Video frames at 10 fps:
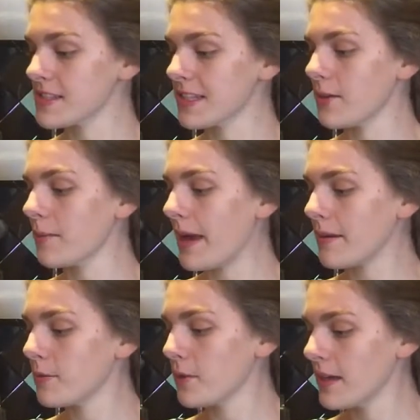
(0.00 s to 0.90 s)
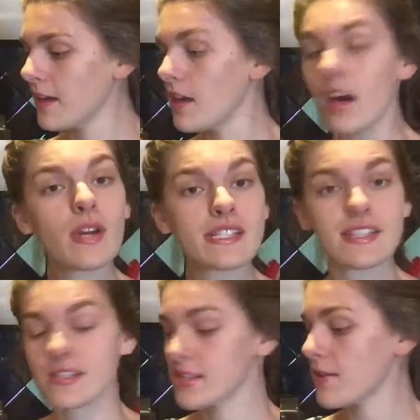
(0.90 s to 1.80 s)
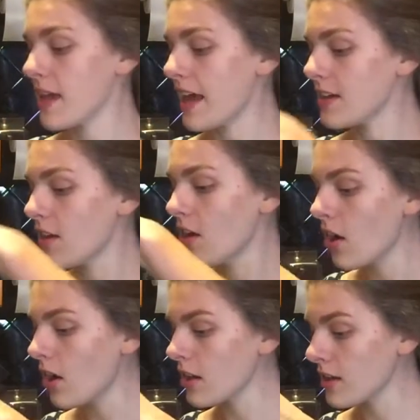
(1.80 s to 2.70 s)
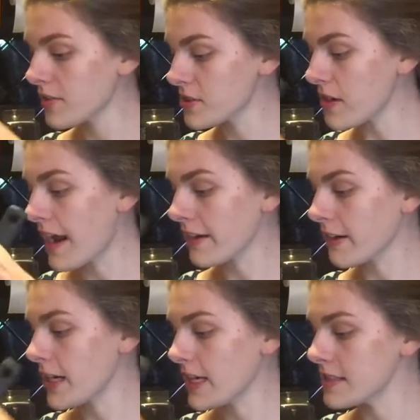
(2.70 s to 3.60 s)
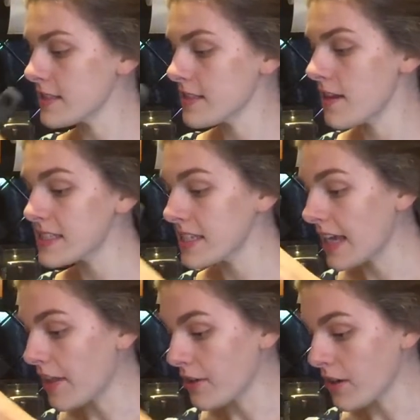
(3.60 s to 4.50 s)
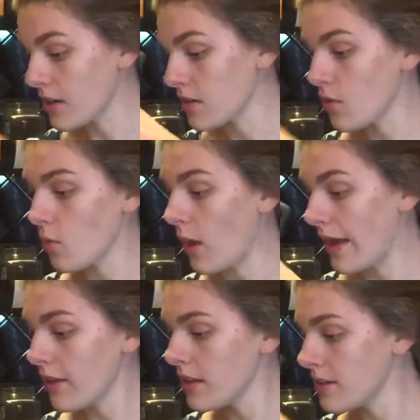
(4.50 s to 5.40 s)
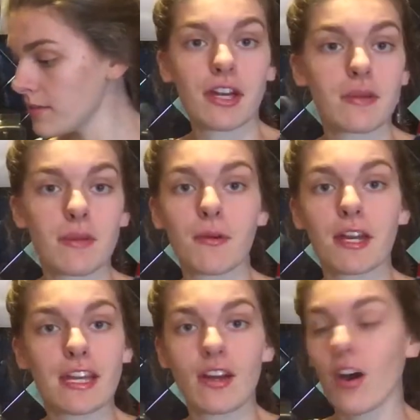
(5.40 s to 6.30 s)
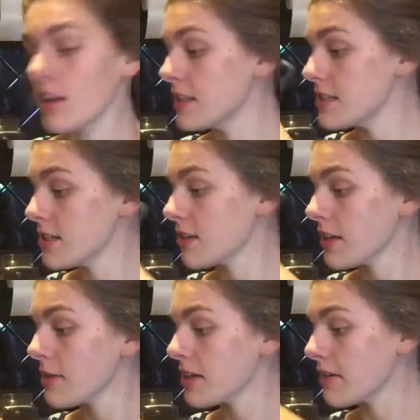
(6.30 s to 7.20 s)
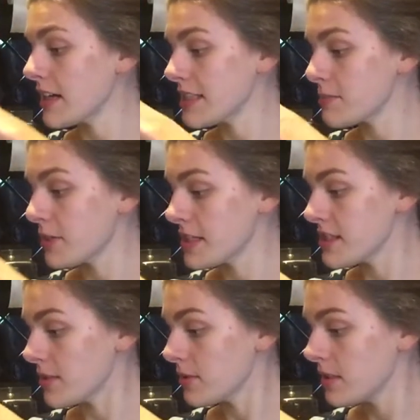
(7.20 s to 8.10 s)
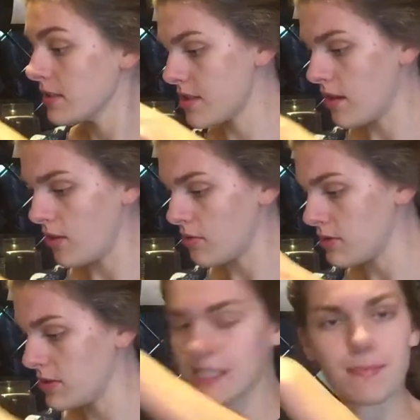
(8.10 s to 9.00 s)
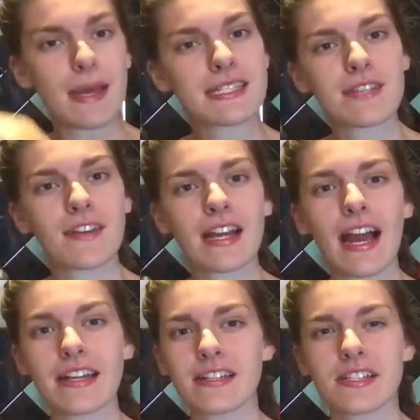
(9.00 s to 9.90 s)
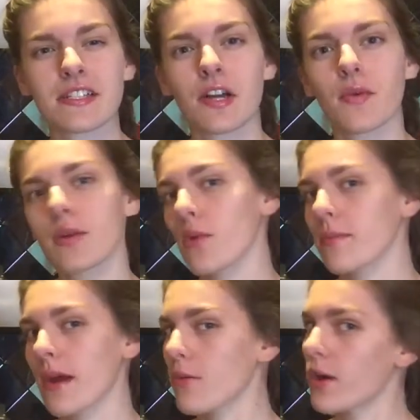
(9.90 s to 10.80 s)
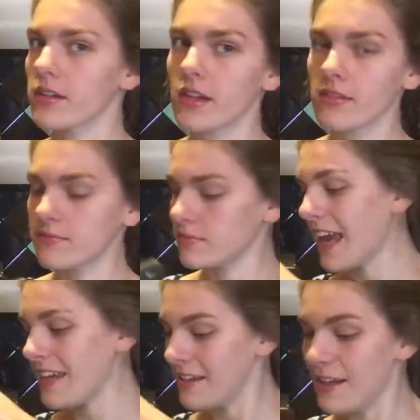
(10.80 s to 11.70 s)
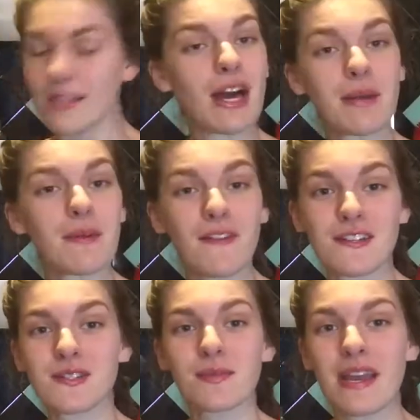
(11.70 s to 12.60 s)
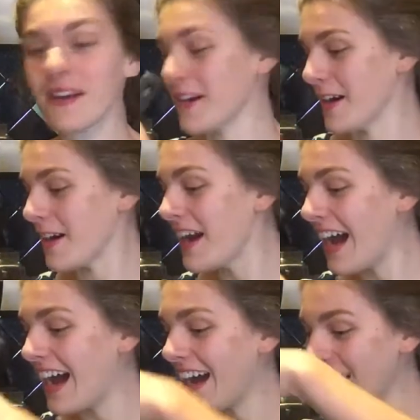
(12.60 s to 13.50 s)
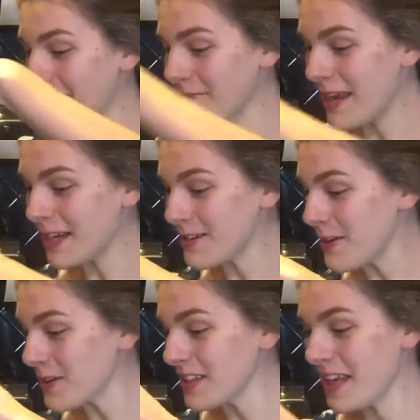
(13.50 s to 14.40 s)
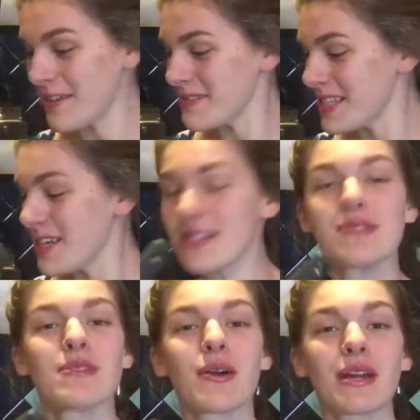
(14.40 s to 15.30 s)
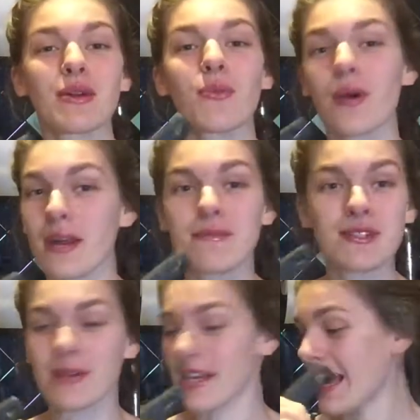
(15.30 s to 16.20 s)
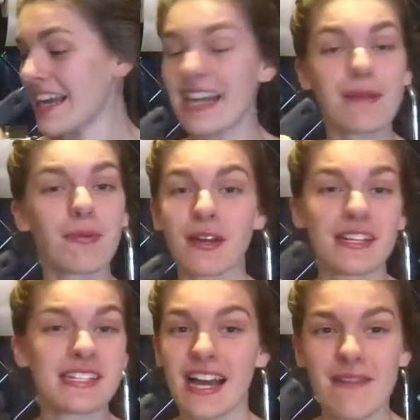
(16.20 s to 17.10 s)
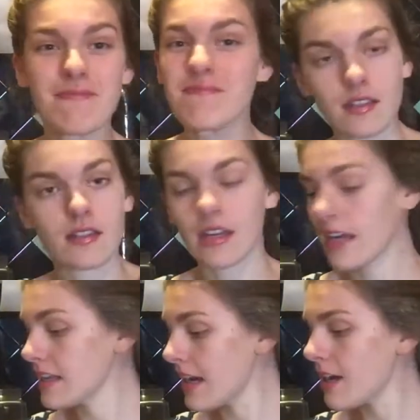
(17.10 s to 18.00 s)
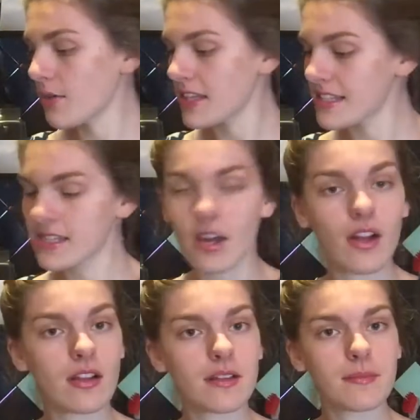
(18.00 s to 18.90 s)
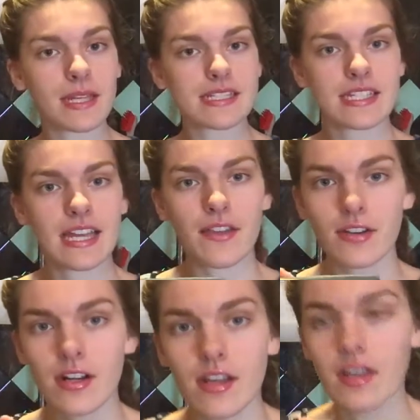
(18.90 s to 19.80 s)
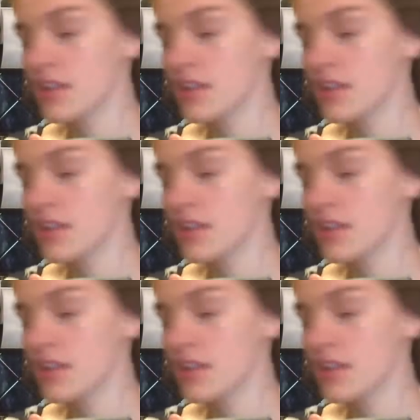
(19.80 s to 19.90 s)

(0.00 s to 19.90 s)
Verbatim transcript: this little bad boy, a whisk so that all of the dry ingredients mix together well. You're gonna be putting it all into your liquid ingredients pretty soon, so it's best if it kind of doesn't go in one by one though. Again, not a professional baker here. I make no claims to knowing what I'm doing at any point in time. And yeah, when that's all mixed together,